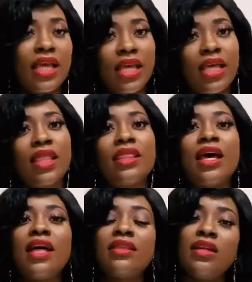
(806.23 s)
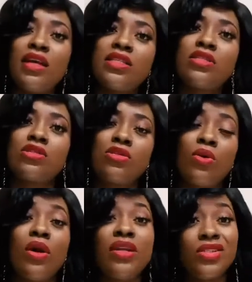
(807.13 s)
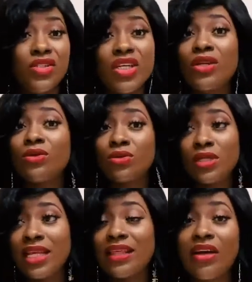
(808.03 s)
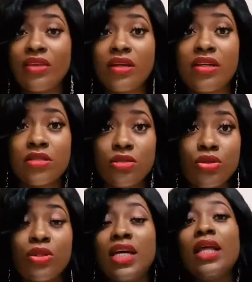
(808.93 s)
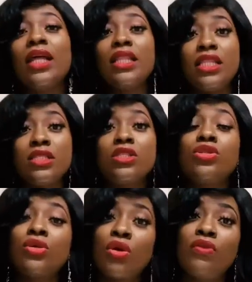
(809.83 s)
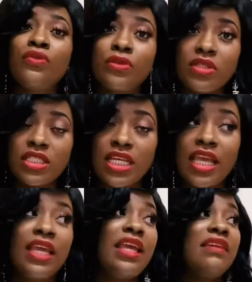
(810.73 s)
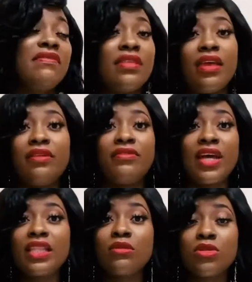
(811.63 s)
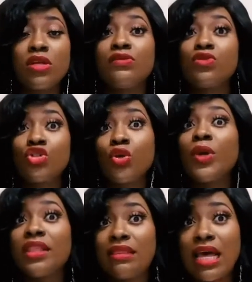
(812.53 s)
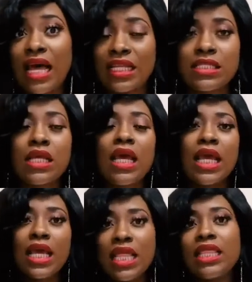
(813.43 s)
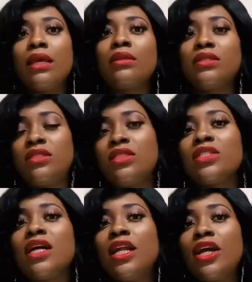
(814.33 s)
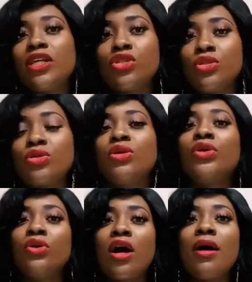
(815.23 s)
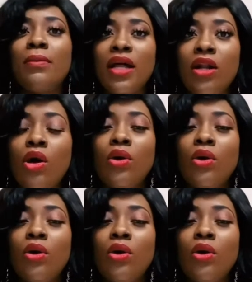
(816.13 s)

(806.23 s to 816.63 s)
the other nurses know? And you can also let the other nurses know that this is your goal for today. If they find themselves doing that, can they just alert you so you come along,